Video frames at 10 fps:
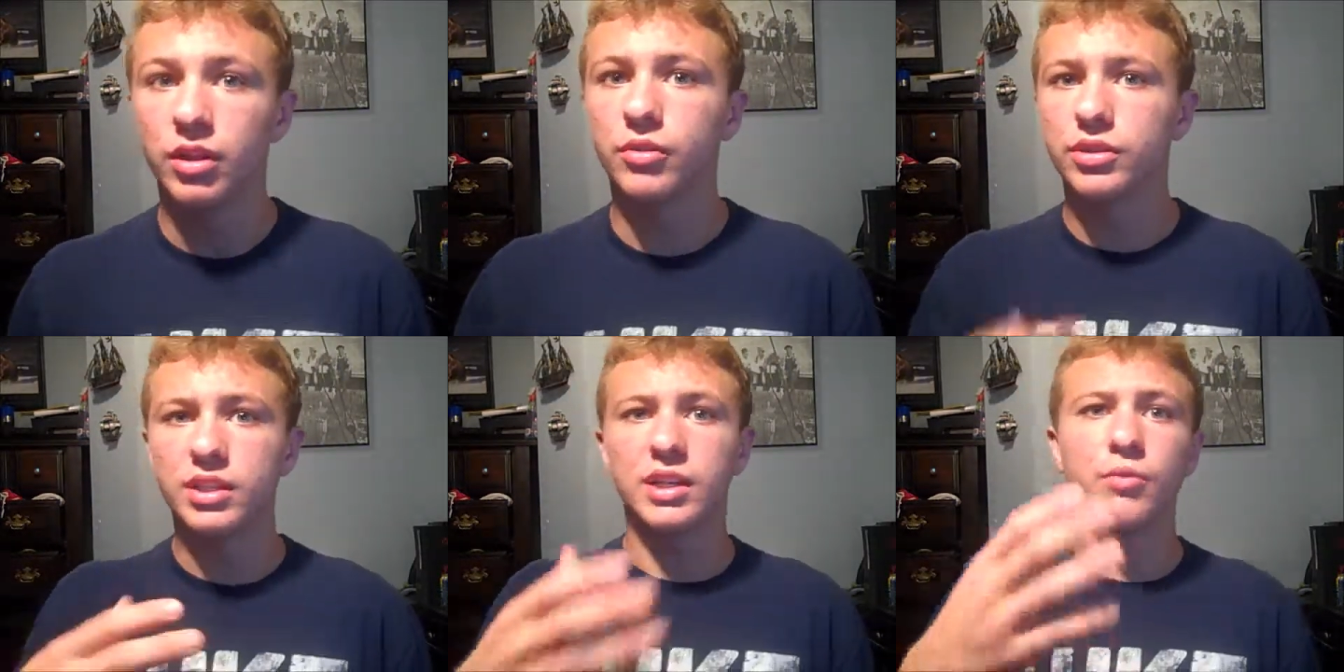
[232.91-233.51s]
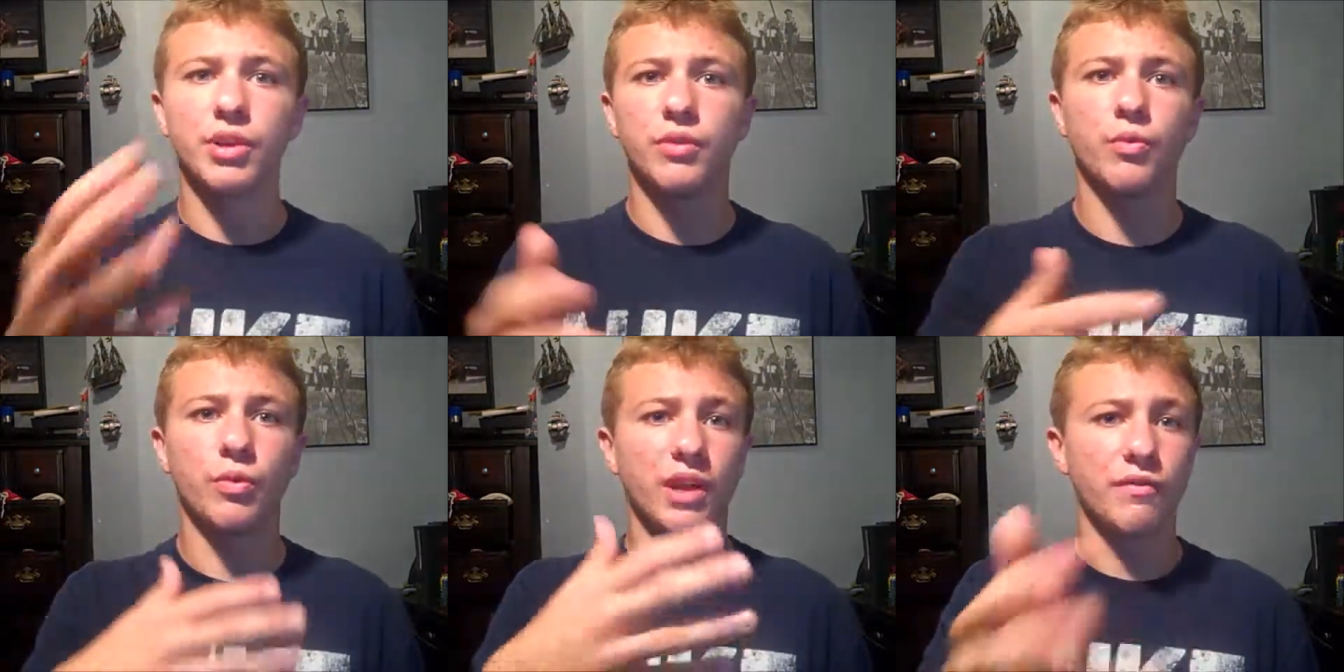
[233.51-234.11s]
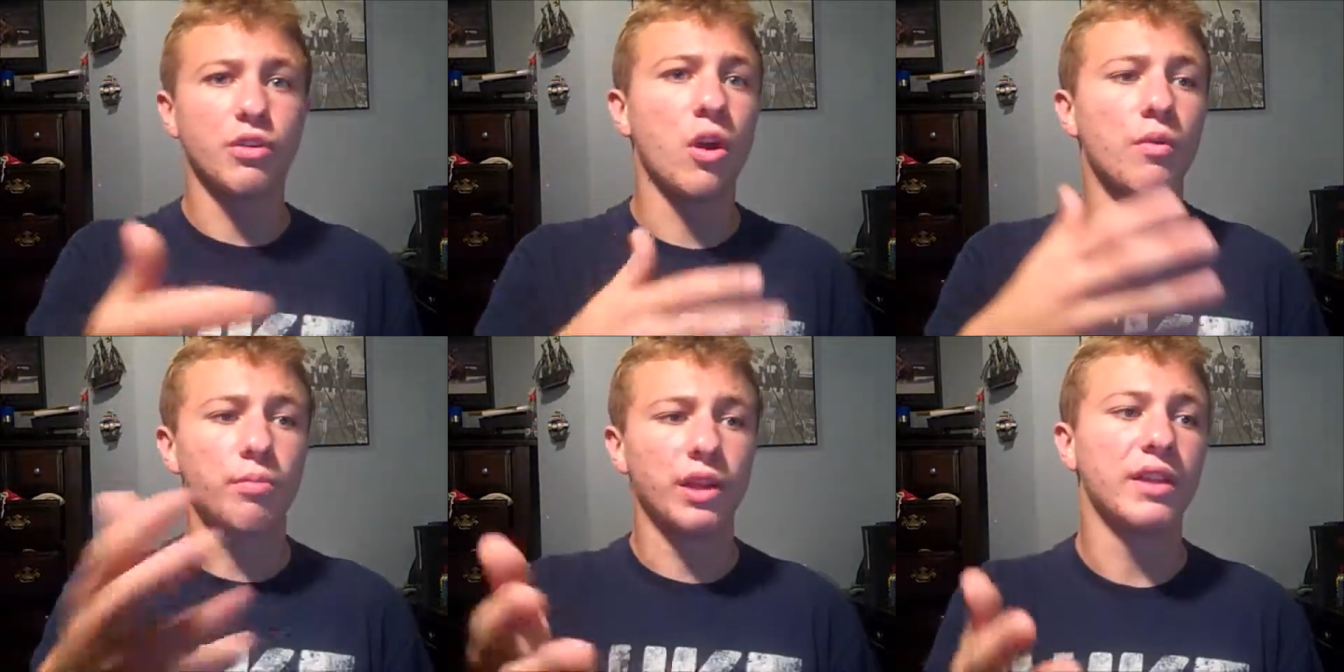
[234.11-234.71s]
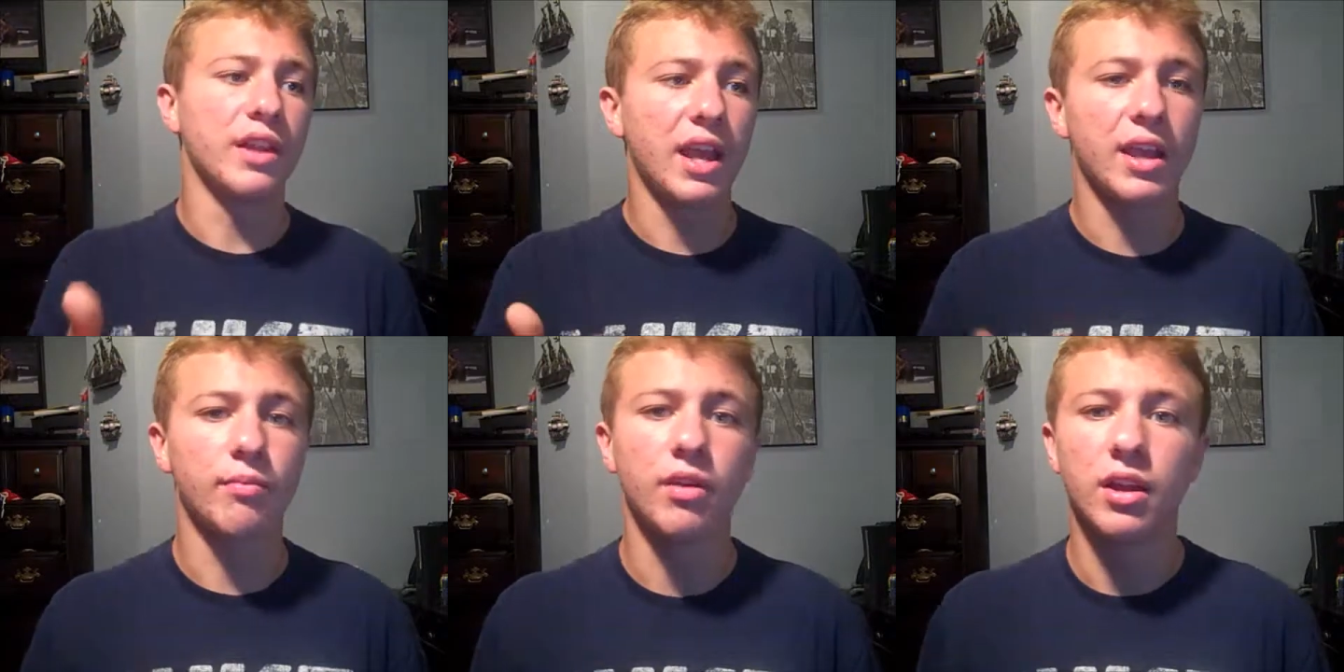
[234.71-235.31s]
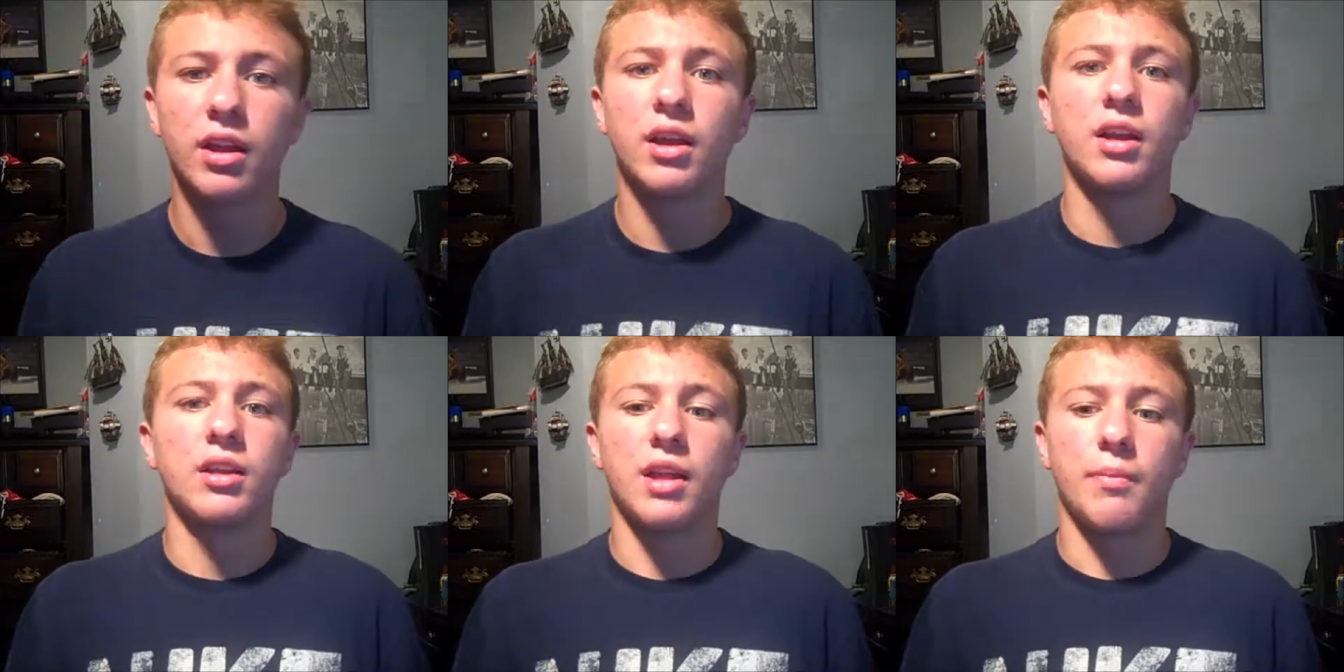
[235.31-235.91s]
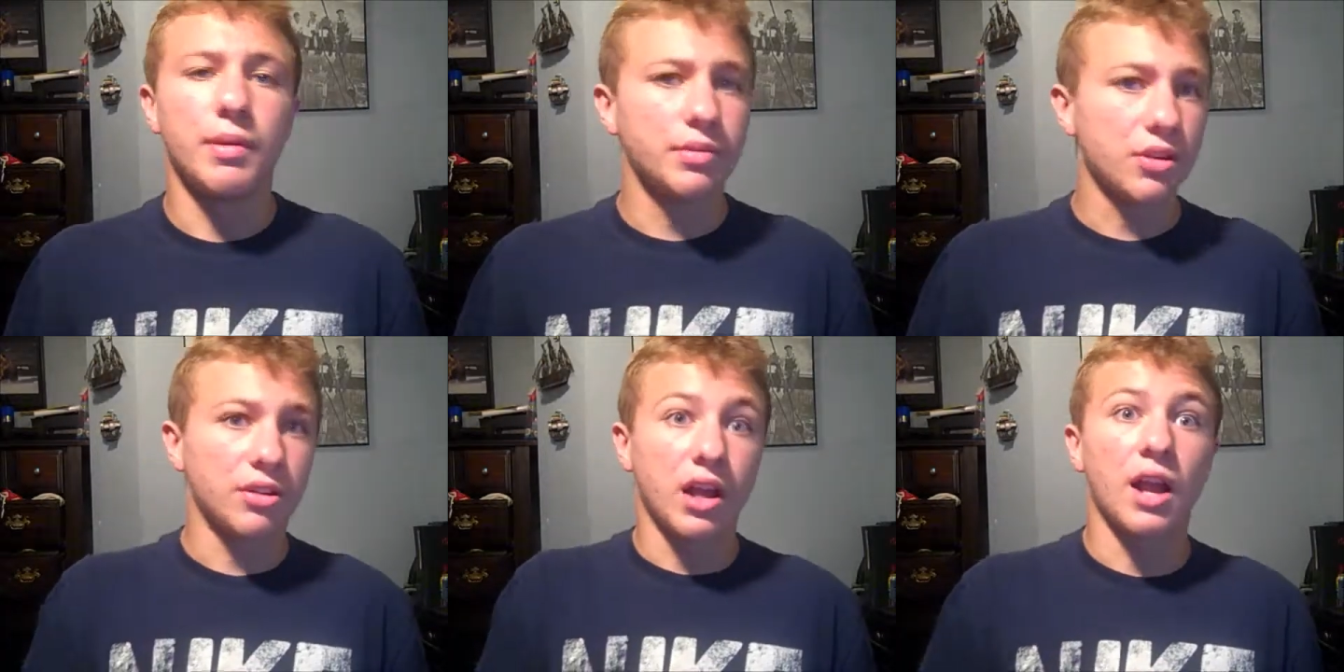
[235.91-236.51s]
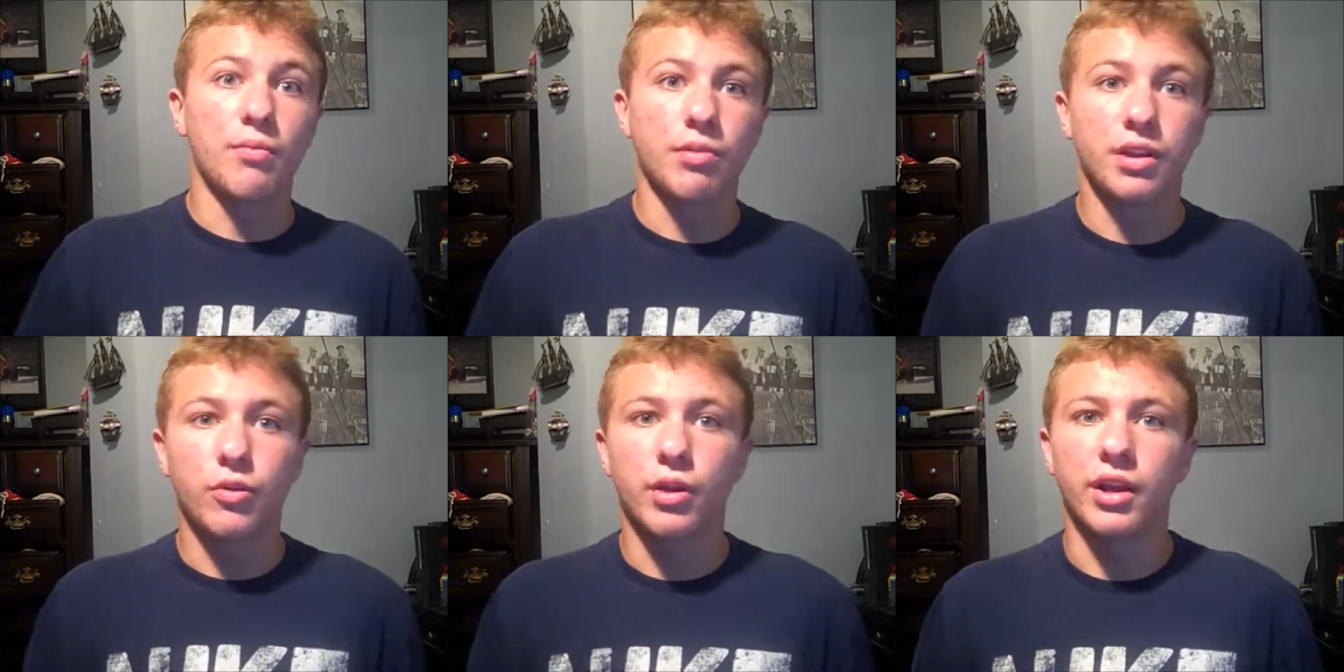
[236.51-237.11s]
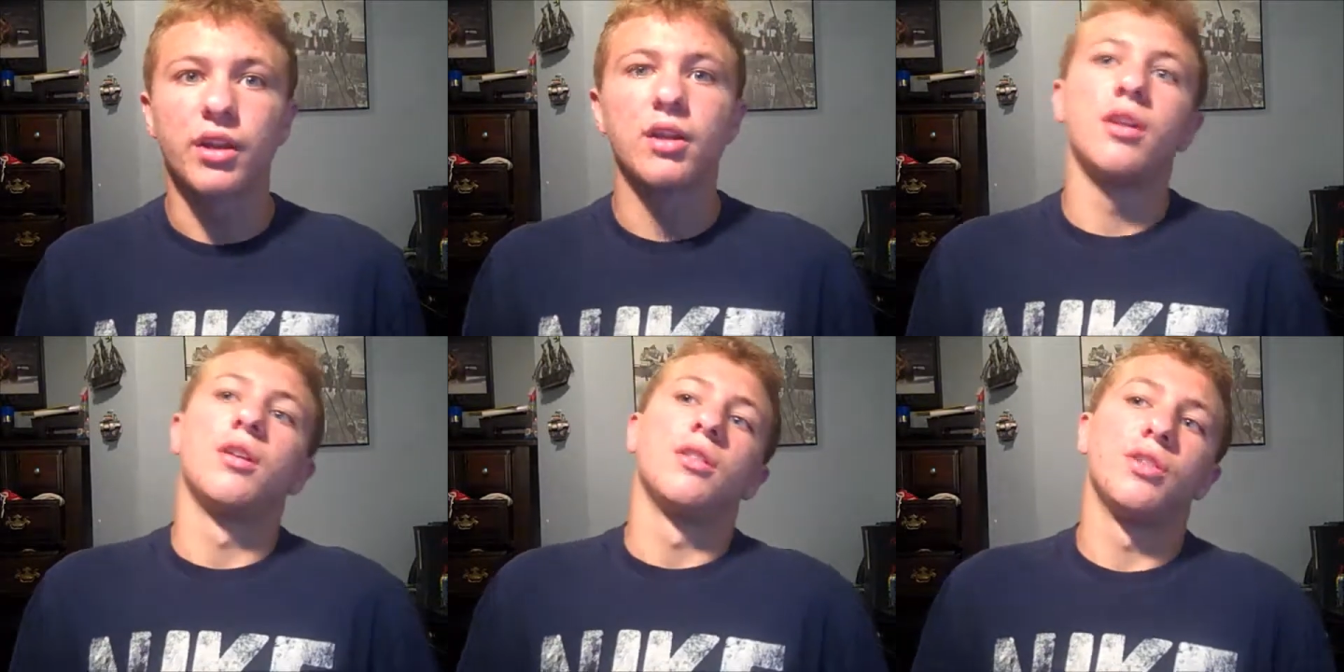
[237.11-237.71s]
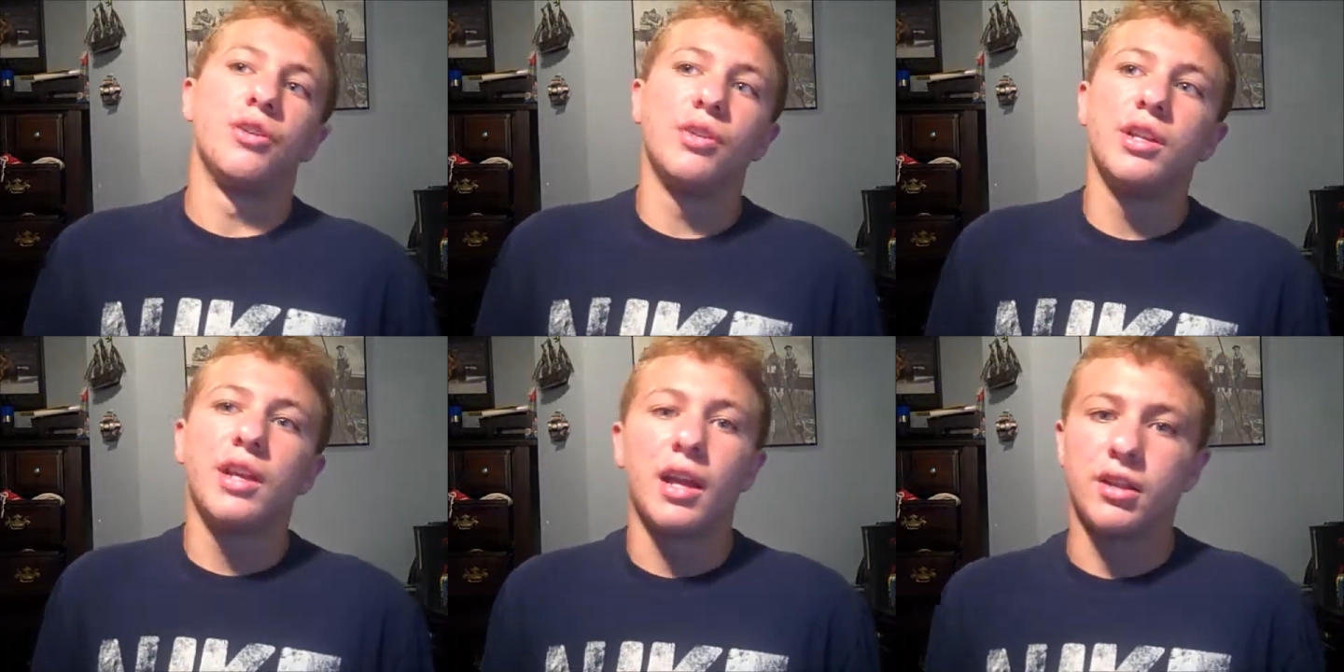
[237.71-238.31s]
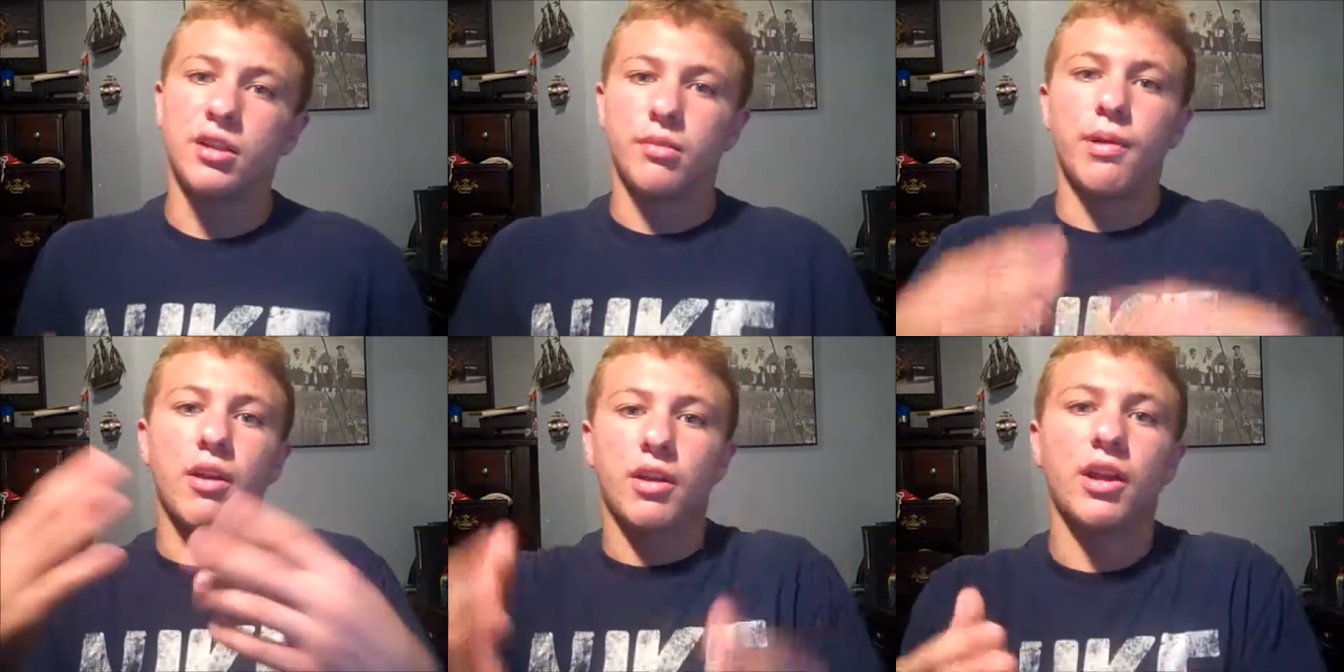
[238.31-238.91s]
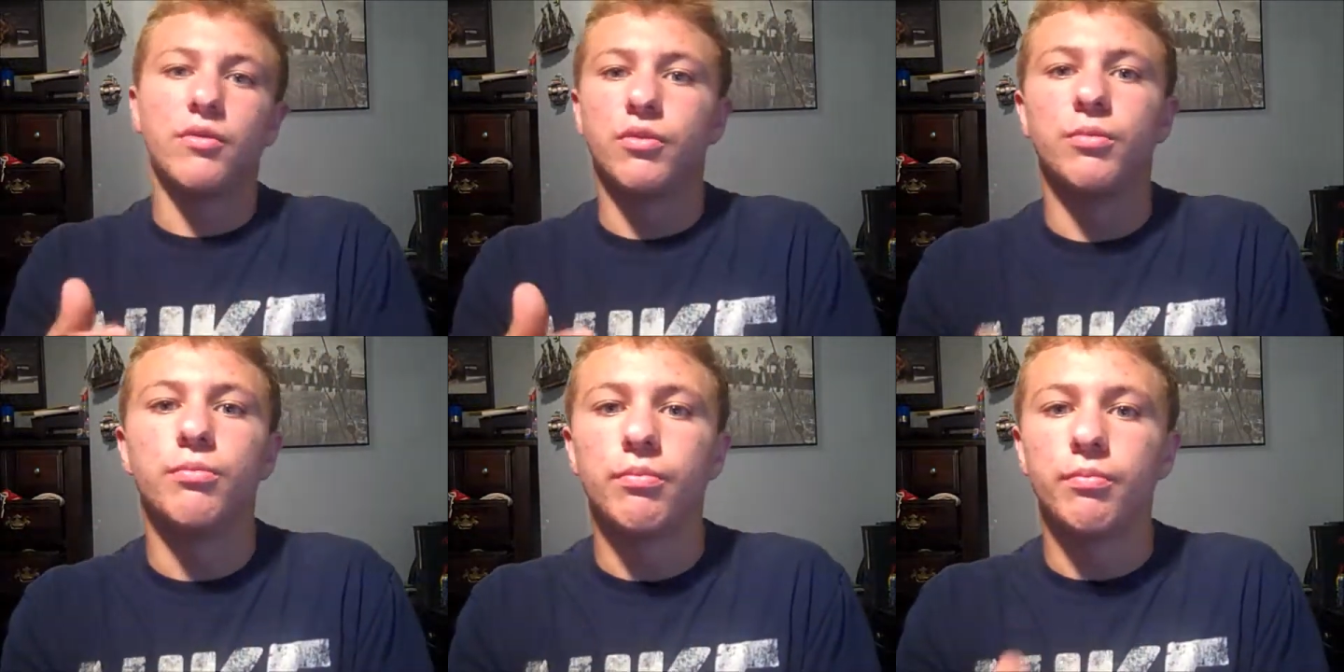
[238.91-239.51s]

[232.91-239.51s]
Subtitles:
You'll see if you go and play the game, that people start dying pretty quick, so you need to get into the barricade room